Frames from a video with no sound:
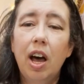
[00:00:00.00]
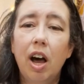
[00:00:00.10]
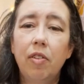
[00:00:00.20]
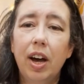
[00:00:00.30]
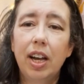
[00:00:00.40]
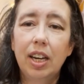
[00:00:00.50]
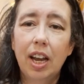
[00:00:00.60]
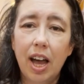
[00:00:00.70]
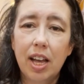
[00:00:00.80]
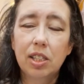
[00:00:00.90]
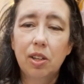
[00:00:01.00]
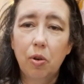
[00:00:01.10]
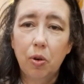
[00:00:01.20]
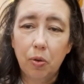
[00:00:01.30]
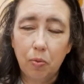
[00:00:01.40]
I find nice
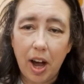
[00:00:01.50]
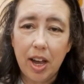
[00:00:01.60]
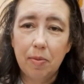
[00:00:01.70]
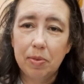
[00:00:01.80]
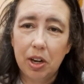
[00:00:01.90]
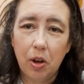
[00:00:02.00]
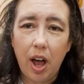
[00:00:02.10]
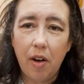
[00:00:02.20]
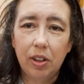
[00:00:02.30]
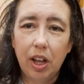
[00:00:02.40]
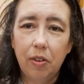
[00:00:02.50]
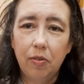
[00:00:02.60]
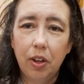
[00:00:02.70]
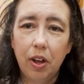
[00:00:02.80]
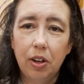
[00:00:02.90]
items that don't have a lot of
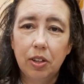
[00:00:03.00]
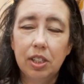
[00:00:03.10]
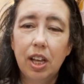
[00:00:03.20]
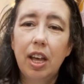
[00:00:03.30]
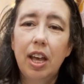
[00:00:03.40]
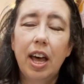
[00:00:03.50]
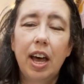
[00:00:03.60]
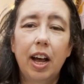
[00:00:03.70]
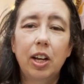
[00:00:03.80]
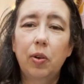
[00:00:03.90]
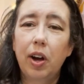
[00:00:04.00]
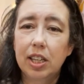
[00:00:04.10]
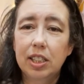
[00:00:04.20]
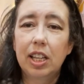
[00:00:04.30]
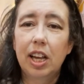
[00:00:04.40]
flaws, and I try to
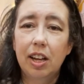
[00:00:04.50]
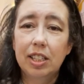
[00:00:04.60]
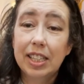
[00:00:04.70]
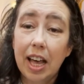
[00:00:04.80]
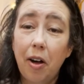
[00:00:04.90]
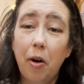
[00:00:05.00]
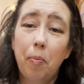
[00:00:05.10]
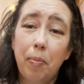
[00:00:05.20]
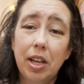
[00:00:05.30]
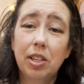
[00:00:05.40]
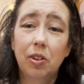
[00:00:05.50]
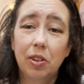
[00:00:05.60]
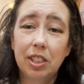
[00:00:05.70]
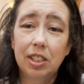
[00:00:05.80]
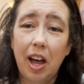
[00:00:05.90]
sell based
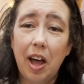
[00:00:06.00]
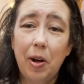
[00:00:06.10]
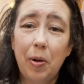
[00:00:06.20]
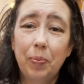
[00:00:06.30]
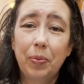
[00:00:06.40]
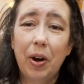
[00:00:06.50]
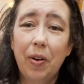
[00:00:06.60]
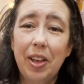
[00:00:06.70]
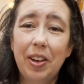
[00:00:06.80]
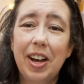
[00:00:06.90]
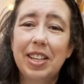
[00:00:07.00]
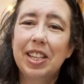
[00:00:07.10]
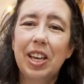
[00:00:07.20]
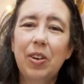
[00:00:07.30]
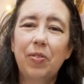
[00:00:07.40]
on style. All right, you guys,
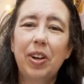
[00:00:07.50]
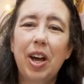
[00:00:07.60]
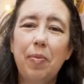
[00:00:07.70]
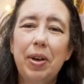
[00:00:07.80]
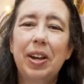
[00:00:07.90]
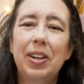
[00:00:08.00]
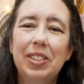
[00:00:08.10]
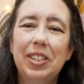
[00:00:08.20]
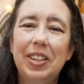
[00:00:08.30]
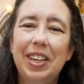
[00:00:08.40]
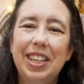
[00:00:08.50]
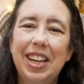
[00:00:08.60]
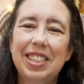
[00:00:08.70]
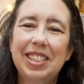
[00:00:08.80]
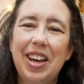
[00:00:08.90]
thank you for coming. I'll see you again the
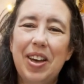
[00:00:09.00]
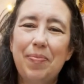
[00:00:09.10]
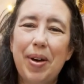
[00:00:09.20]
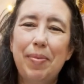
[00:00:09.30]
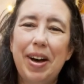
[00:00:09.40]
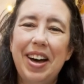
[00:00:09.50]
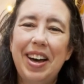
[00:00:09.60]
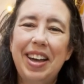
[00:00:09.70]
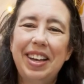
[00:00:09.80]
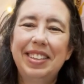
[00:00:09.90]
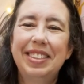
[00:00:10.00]
next time. Bye-bye.